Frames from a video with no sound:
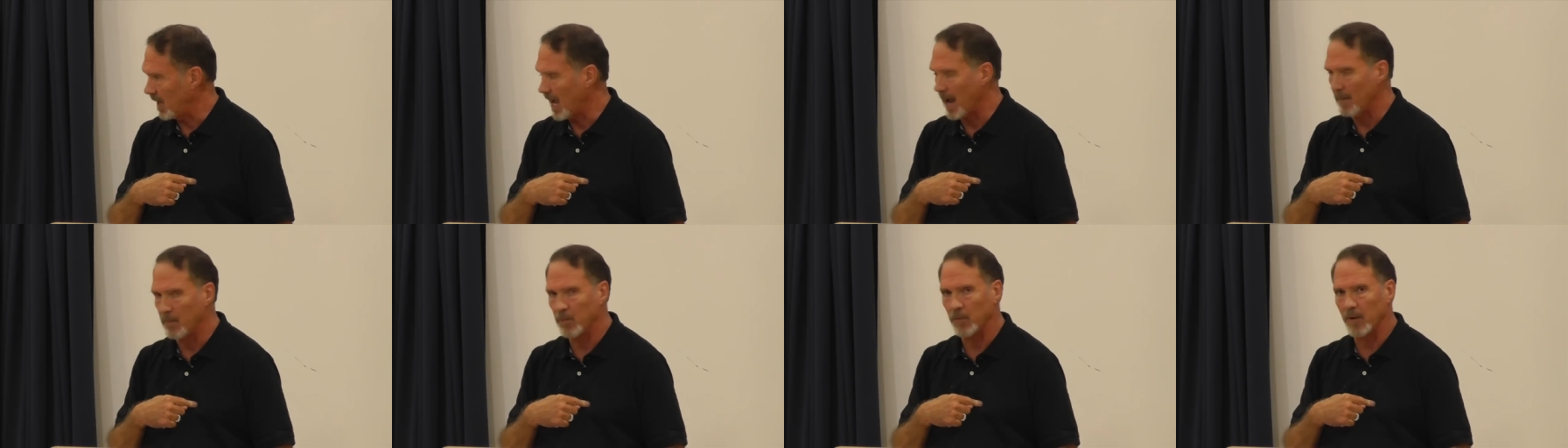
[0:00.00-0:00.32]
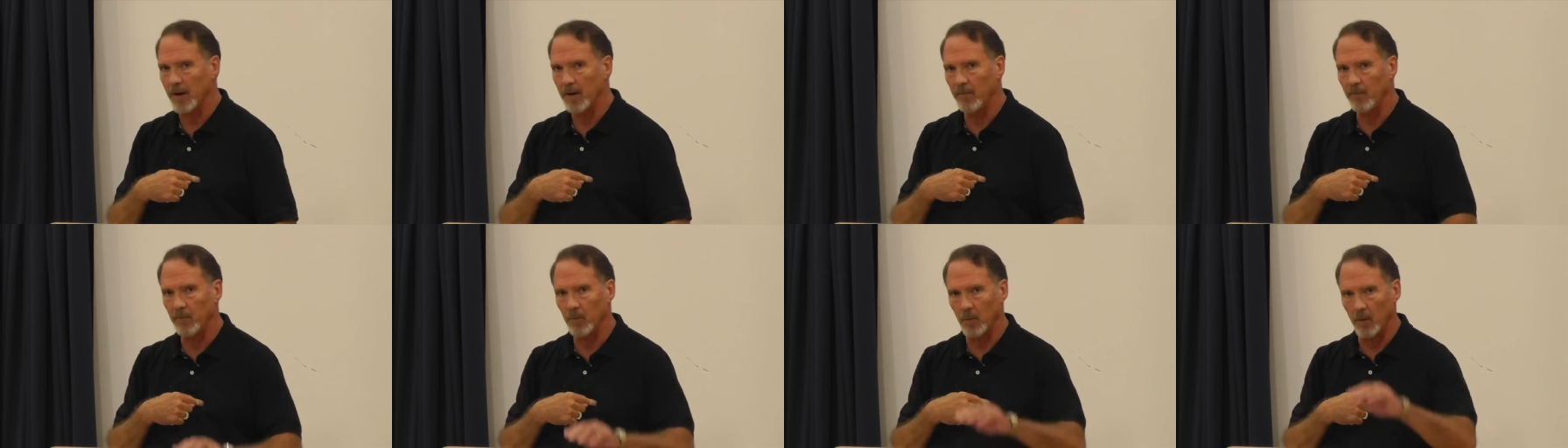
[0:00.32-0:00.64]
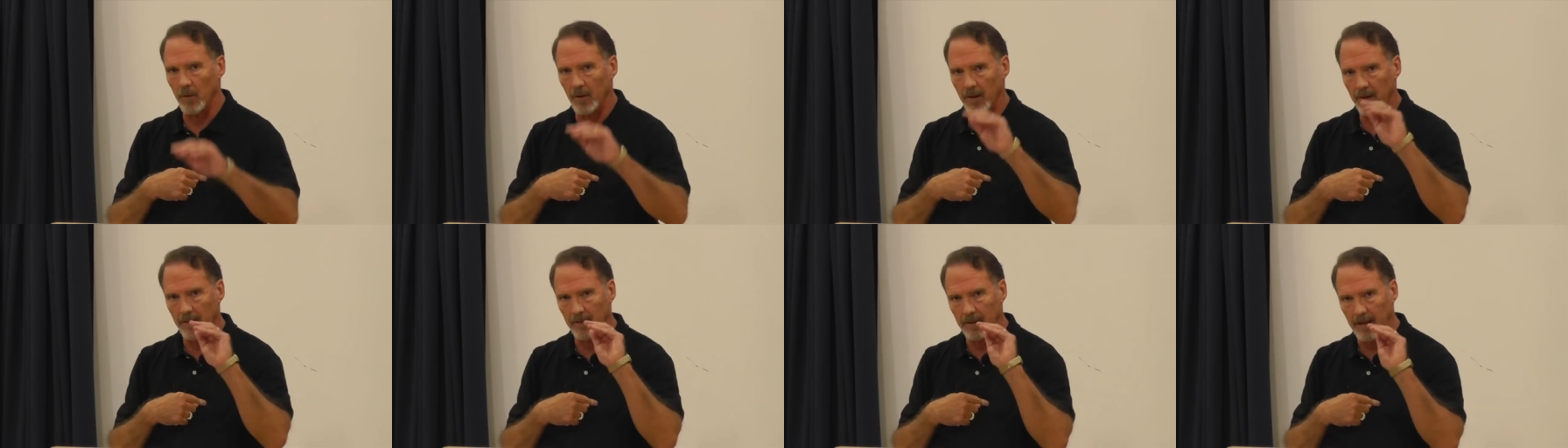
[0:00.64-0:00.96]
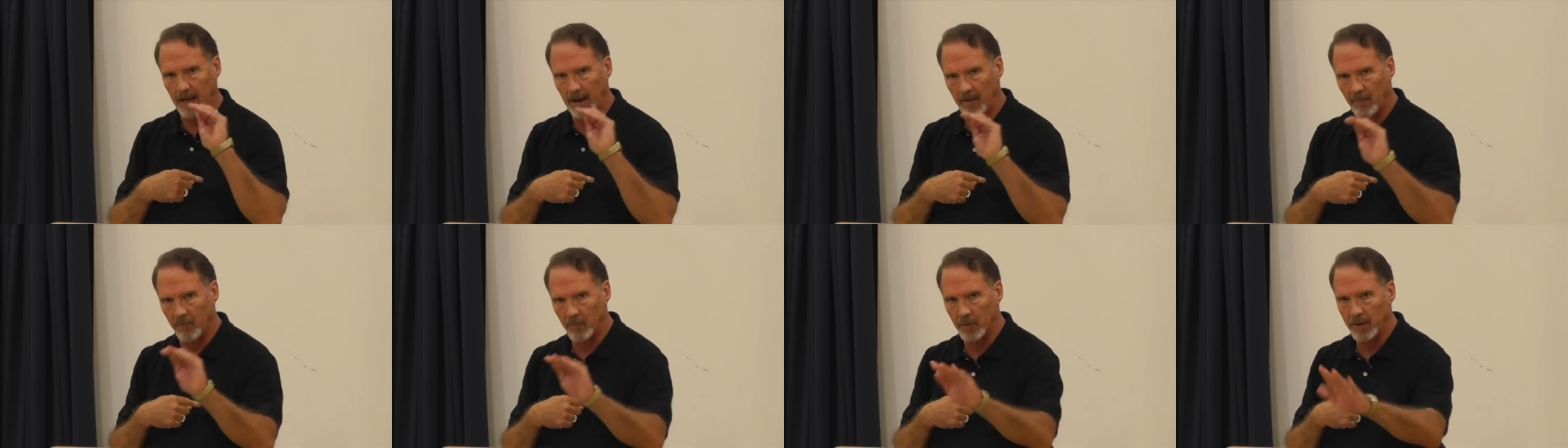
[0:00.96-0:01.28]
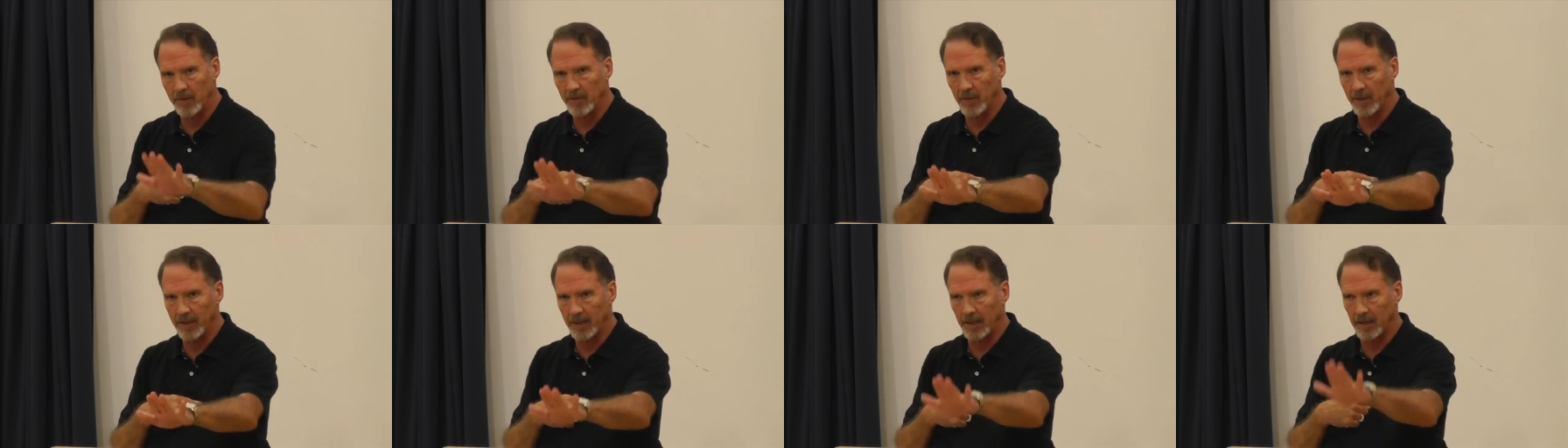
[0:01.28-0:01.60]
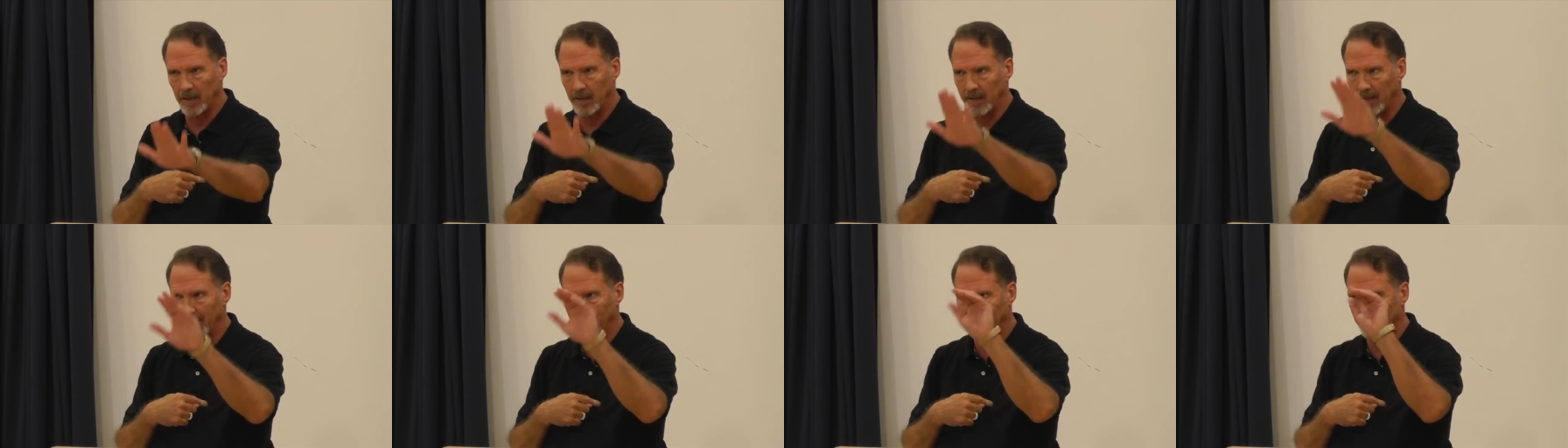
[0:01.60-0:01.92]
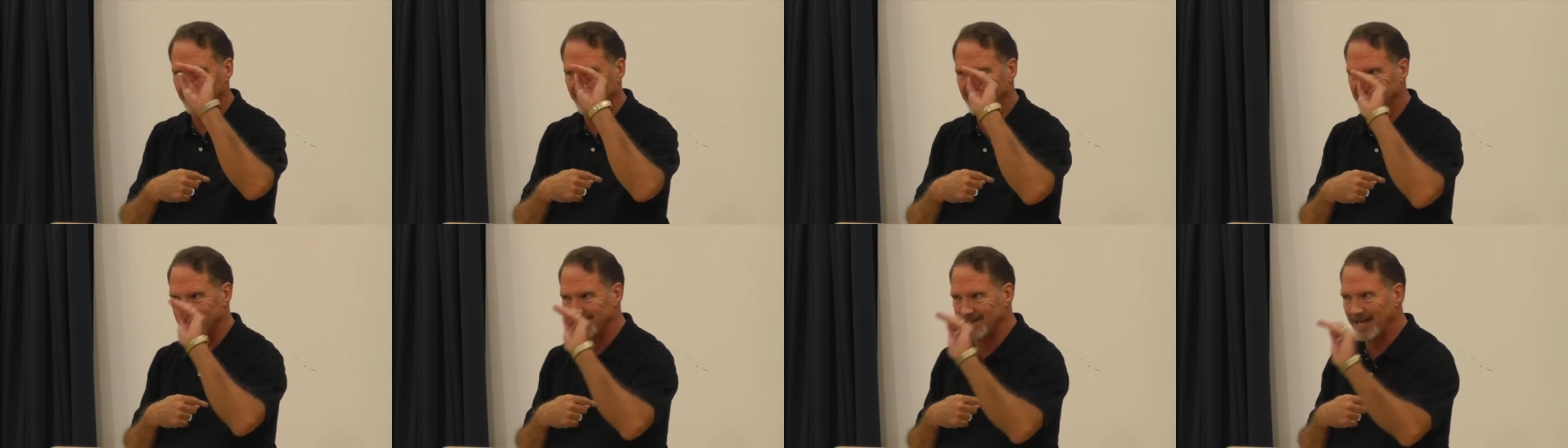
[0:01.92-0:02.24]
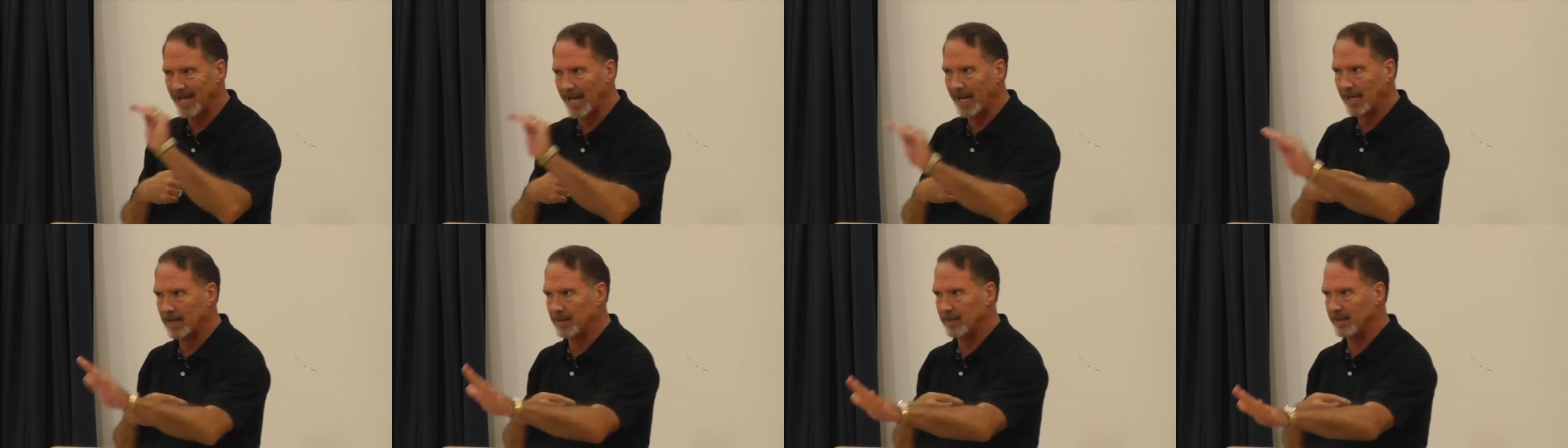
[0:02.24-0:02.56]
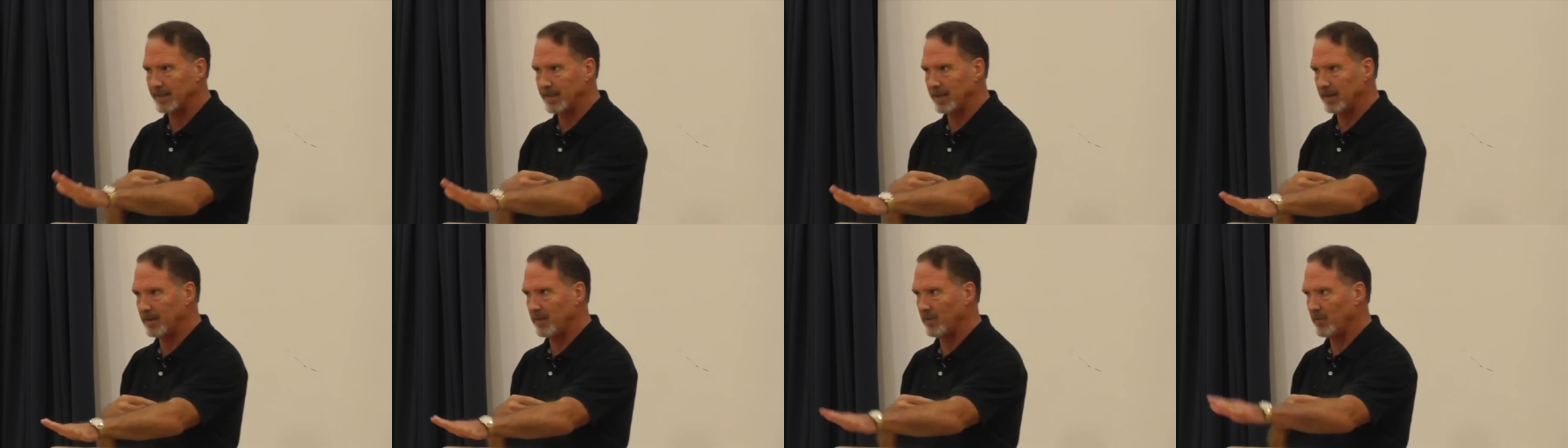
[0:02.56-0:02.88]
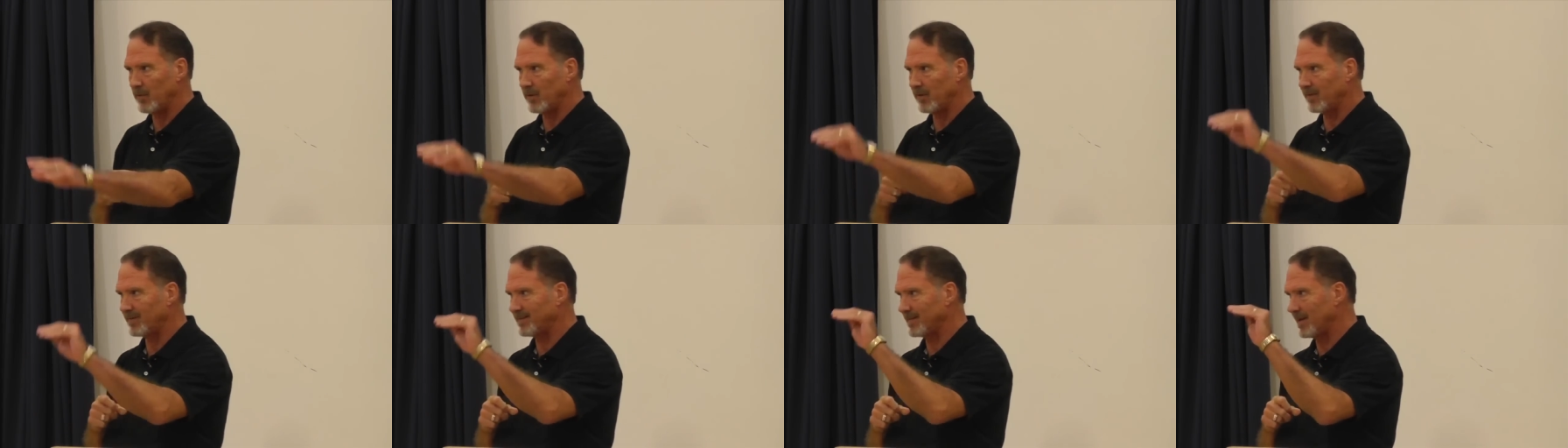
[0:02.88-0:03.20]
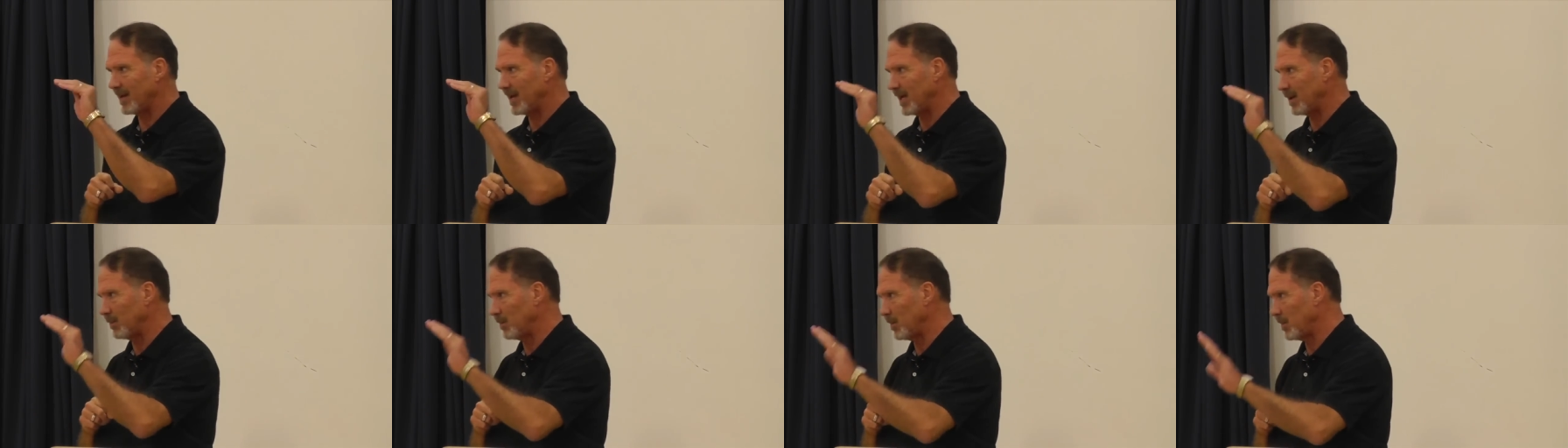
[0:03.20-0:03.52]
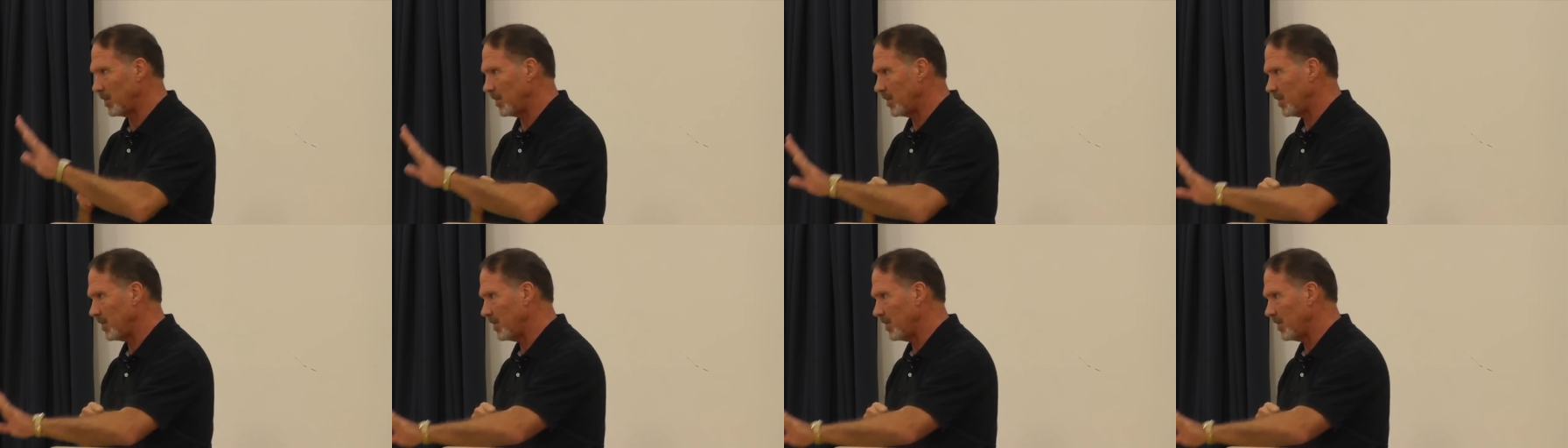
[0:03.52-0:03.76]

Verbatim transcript: I pray for everything exactly the same.